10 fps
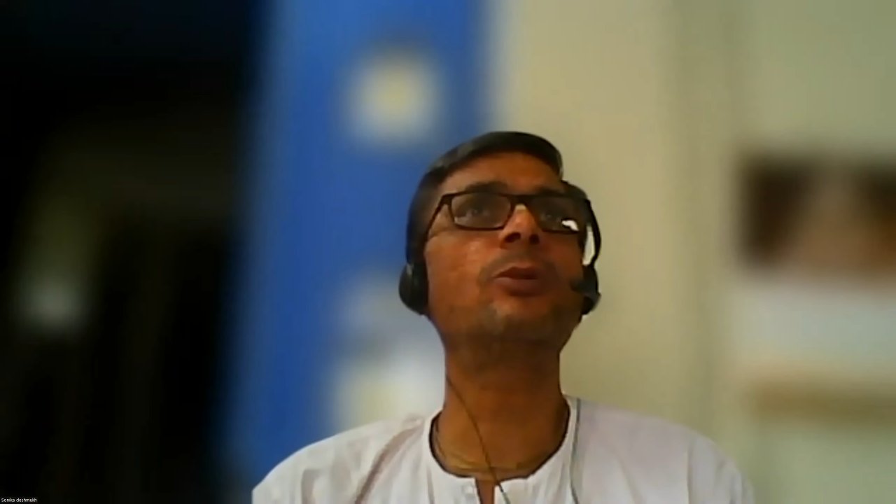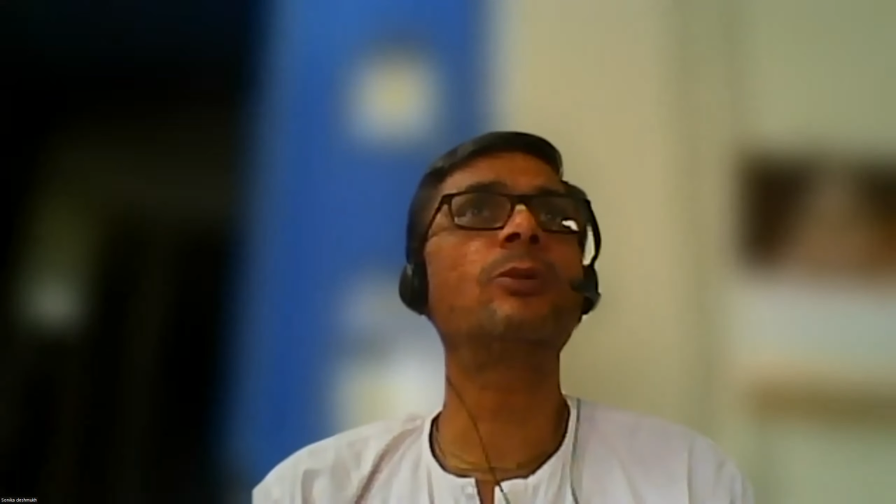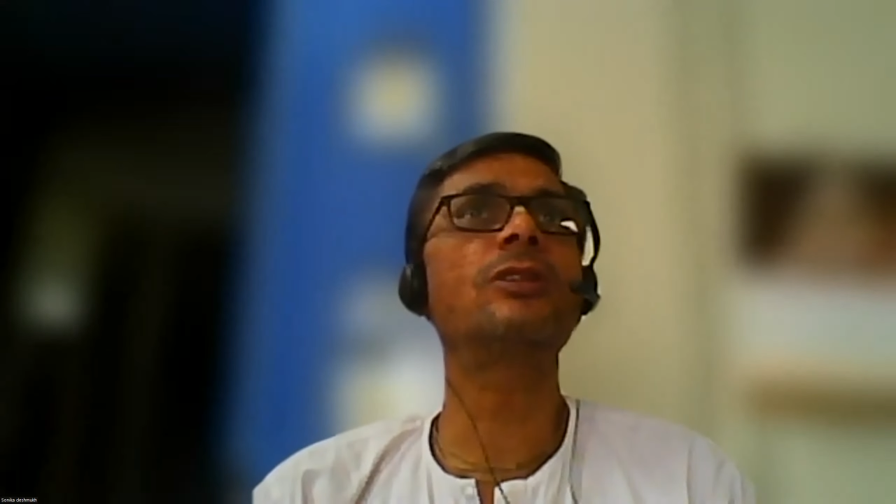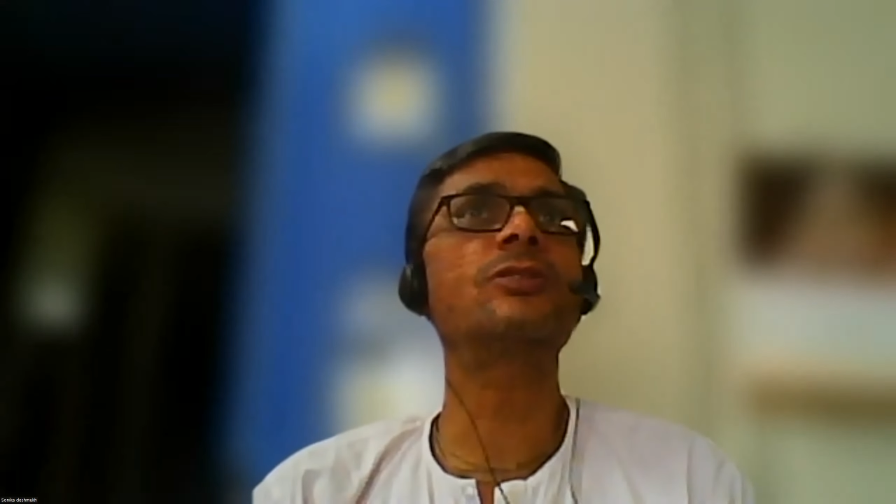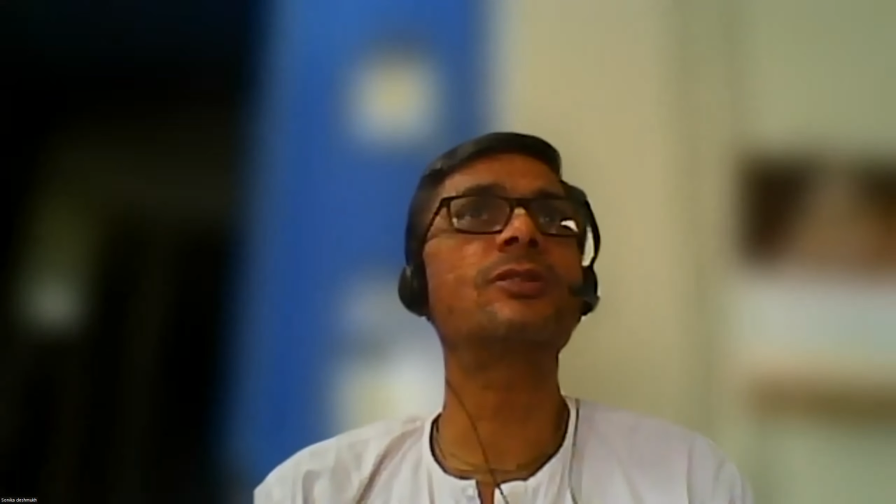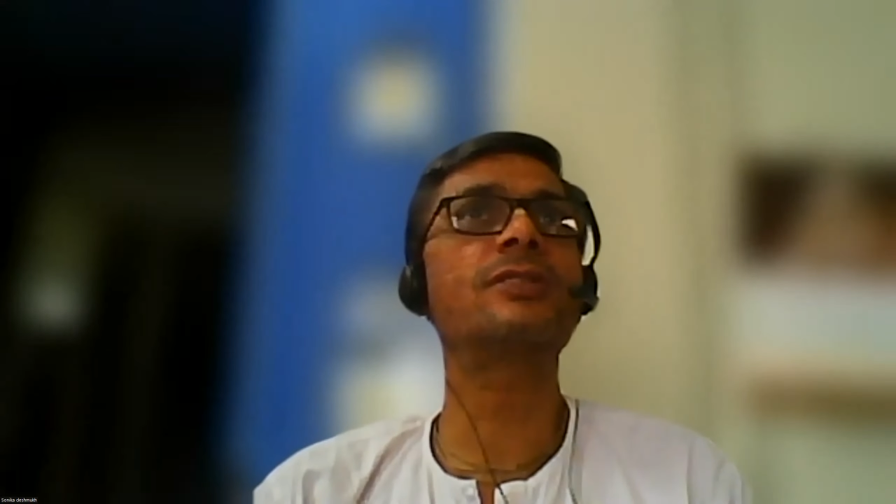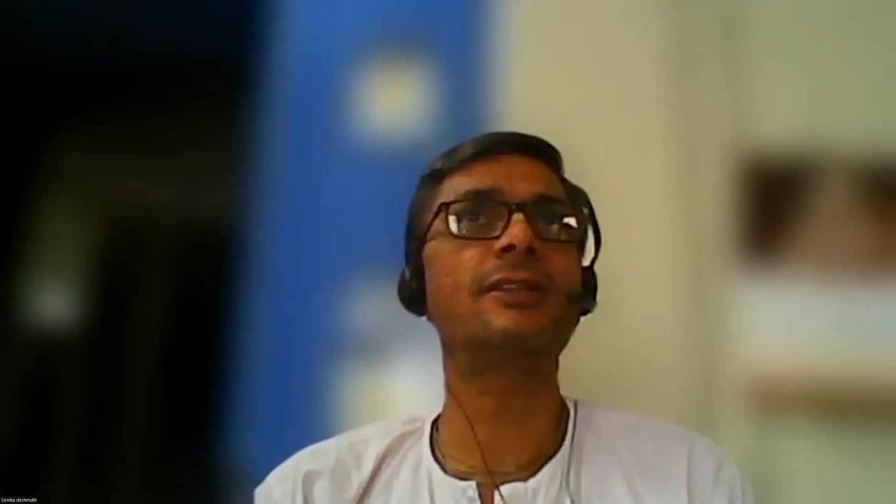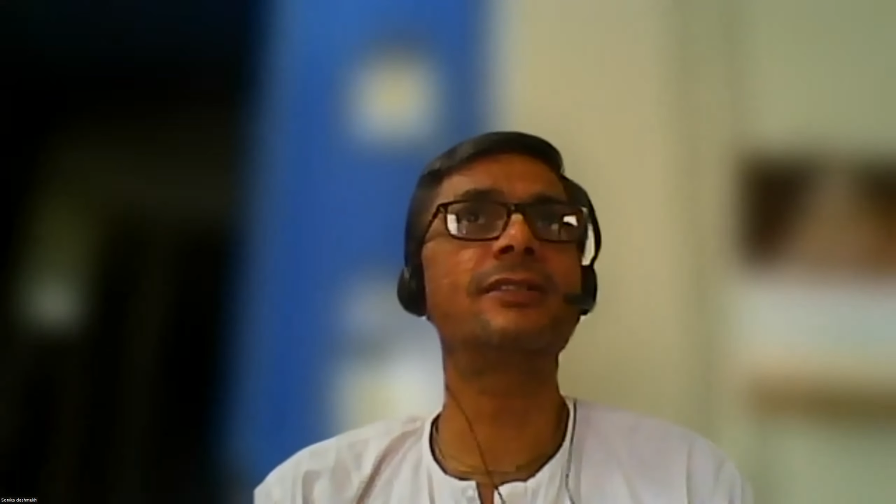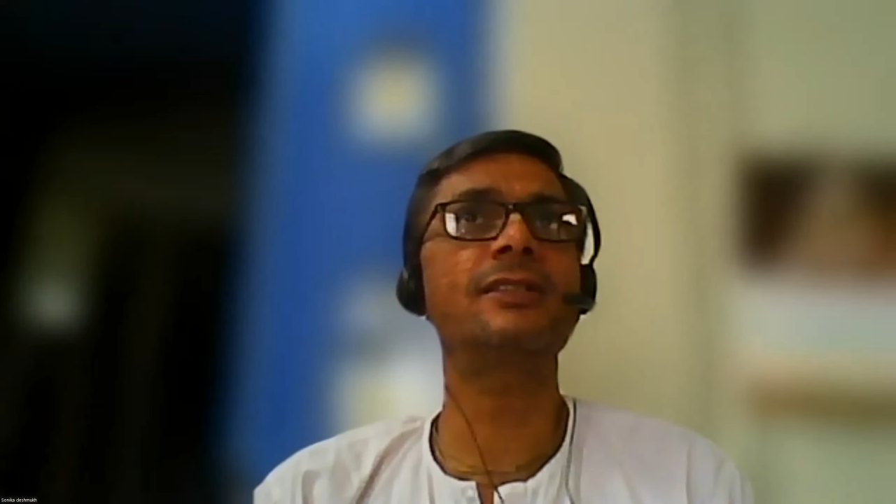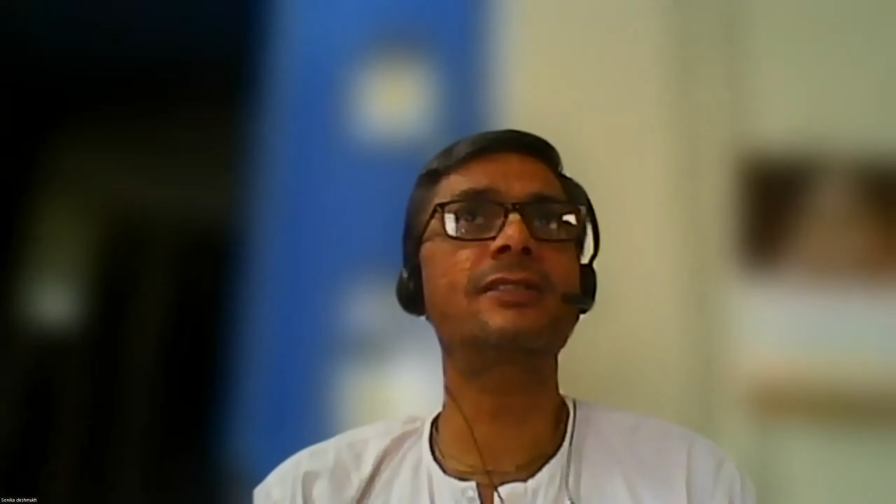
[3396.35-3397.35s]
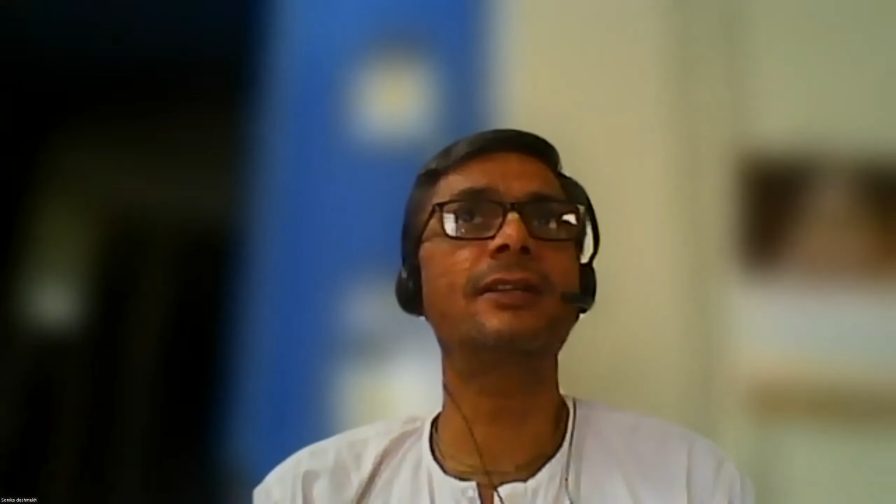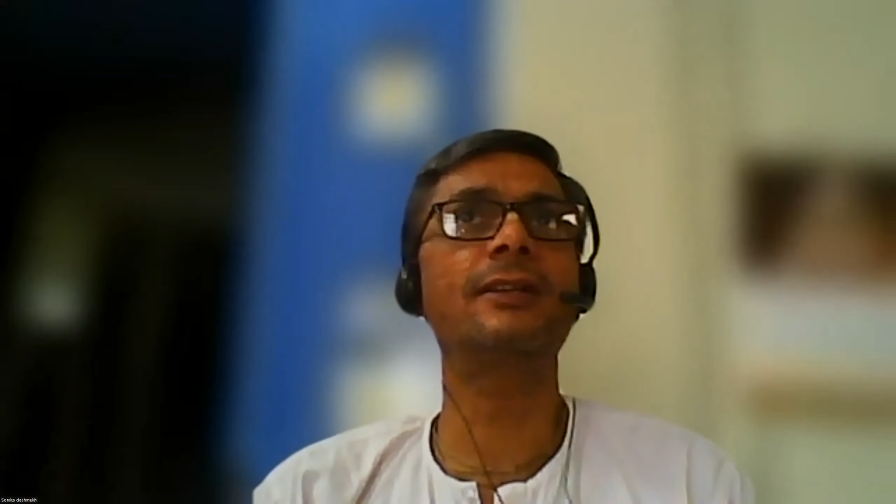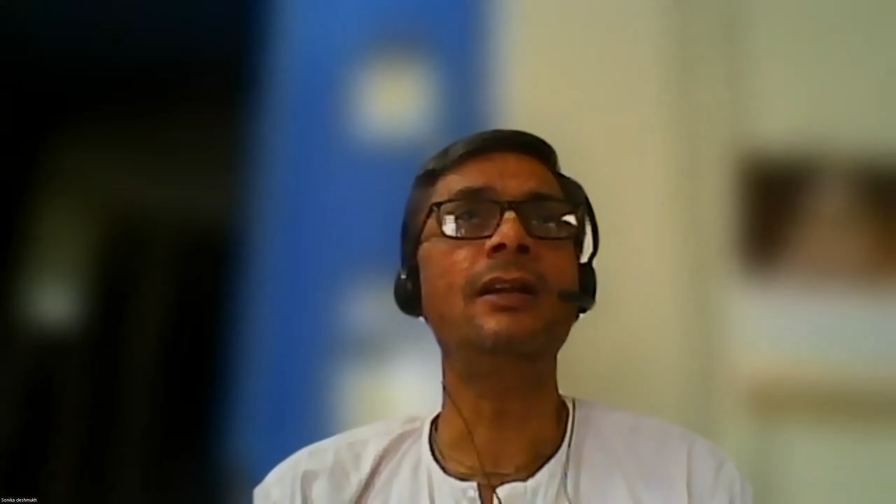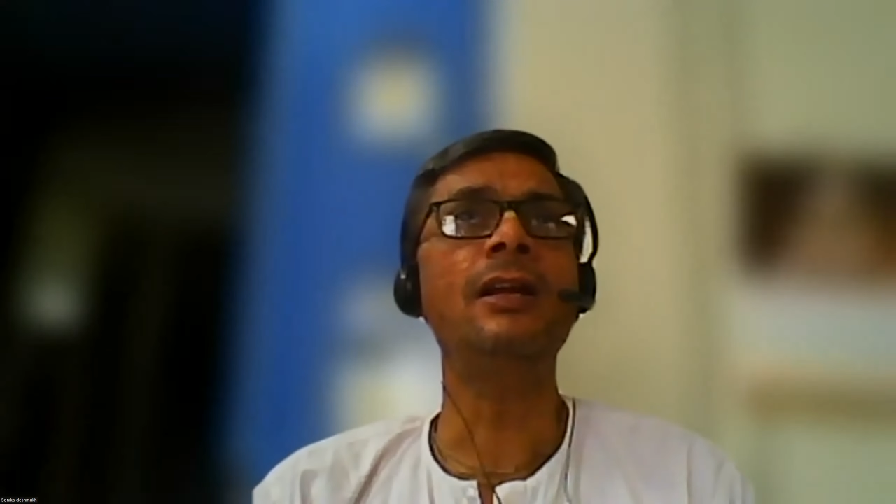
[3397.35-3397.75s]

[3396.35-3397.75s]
also suggested